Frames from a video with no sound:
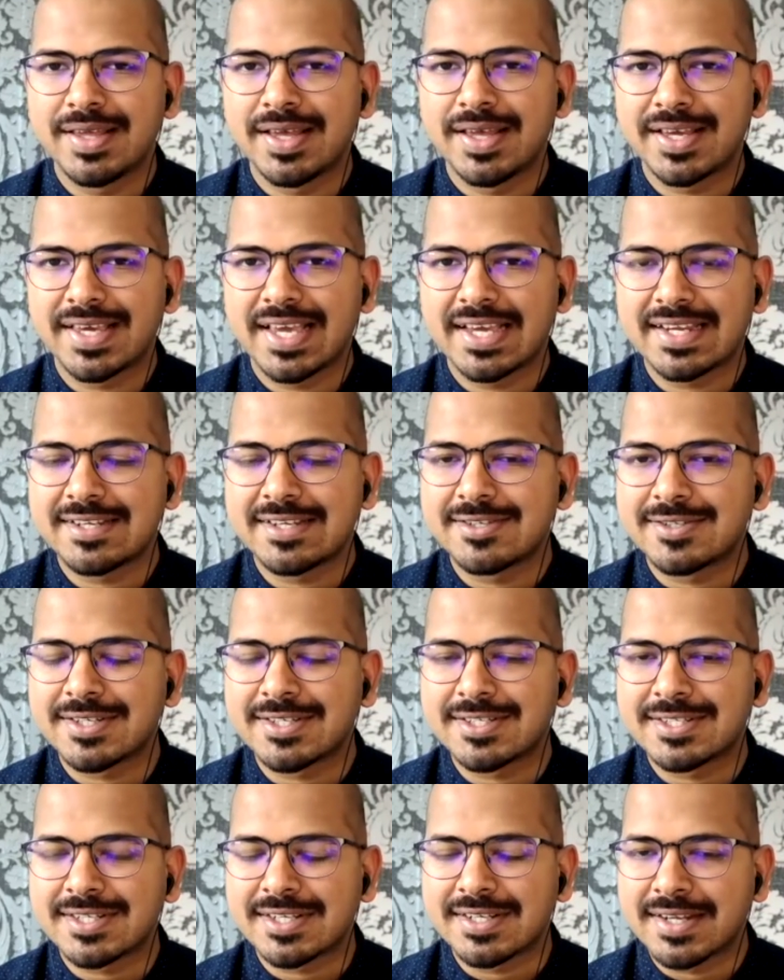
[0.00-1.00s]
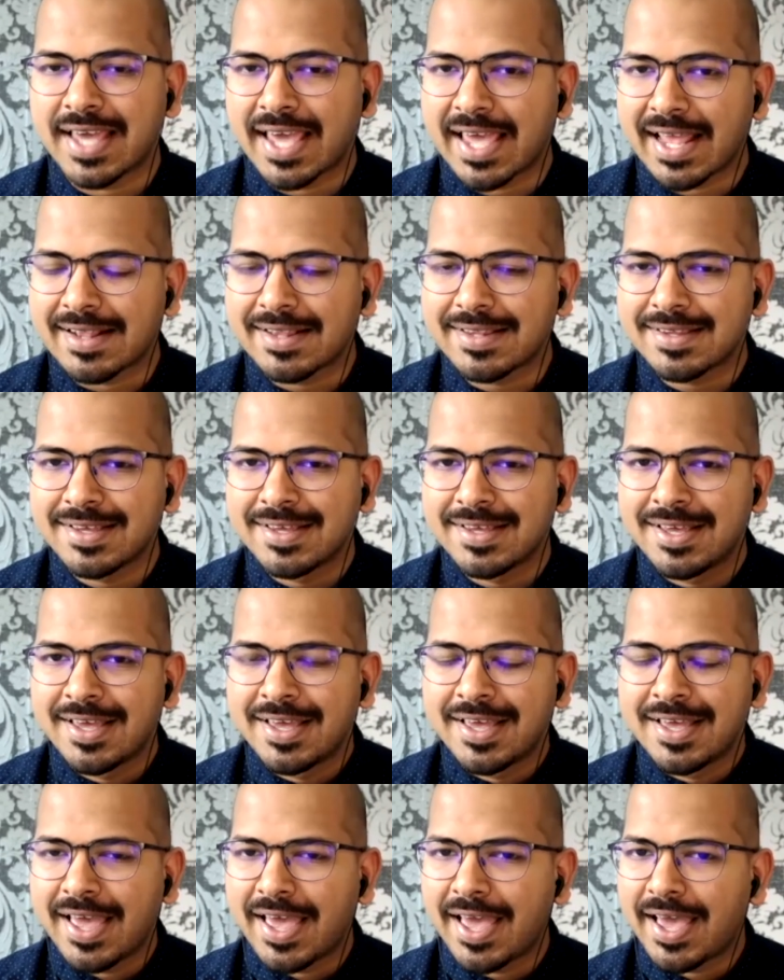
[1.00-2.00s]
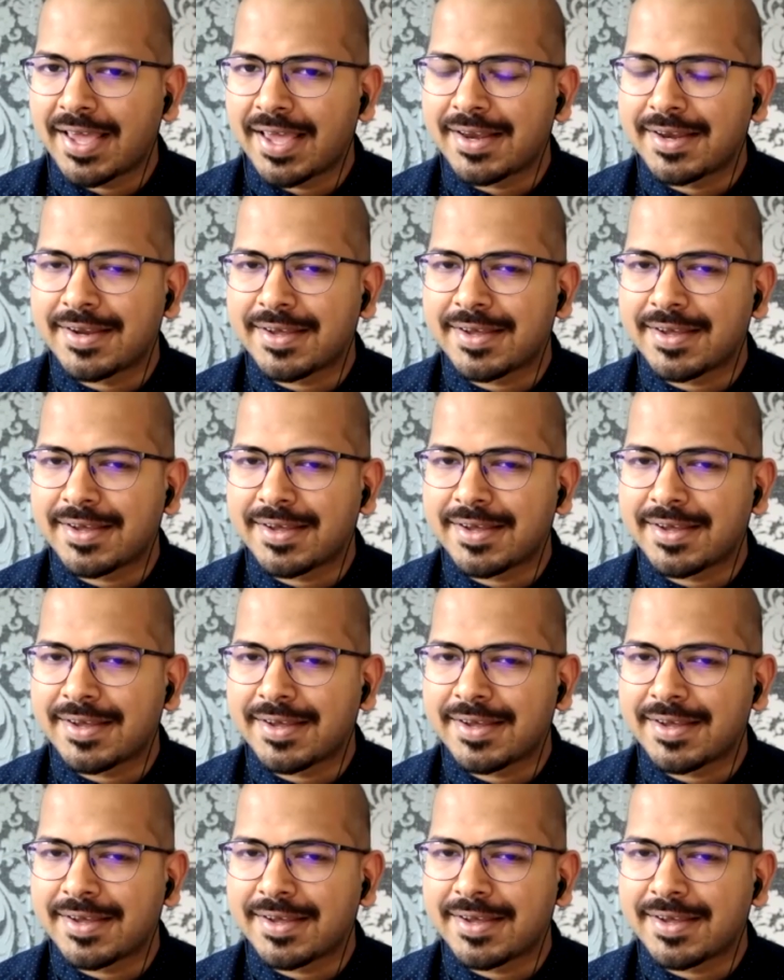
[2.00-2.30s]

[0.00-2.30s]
get interested in health, and